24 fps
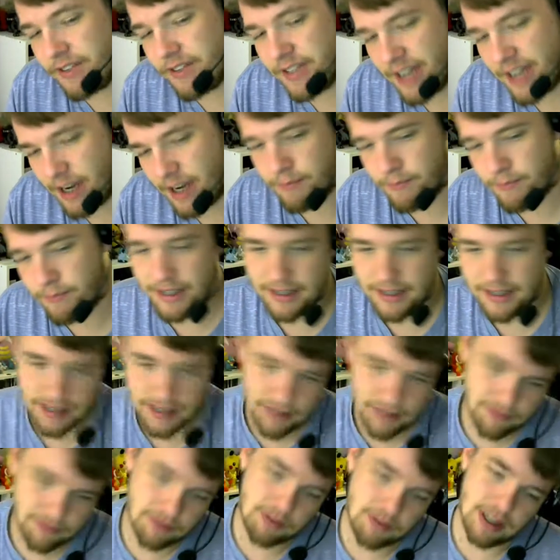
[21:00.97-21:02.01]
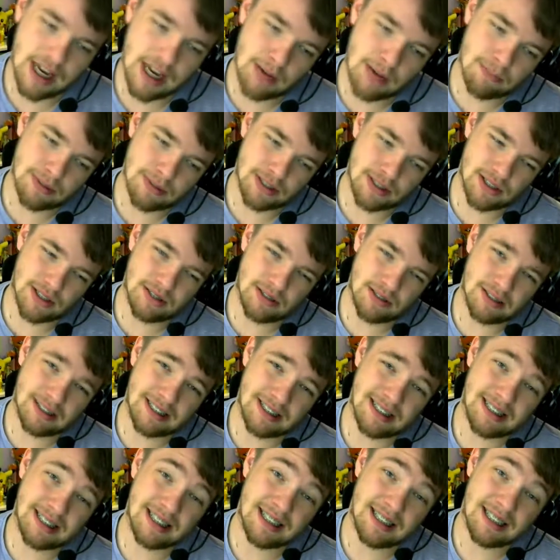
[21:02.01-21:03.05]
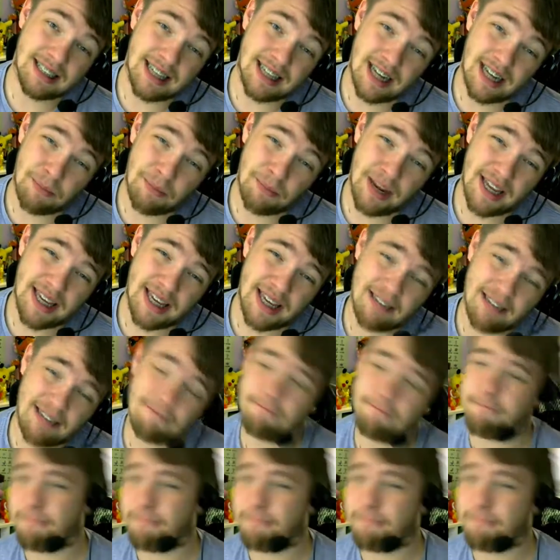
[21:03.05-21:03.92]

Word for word: to 10 minutes left of the episode. Can I make it?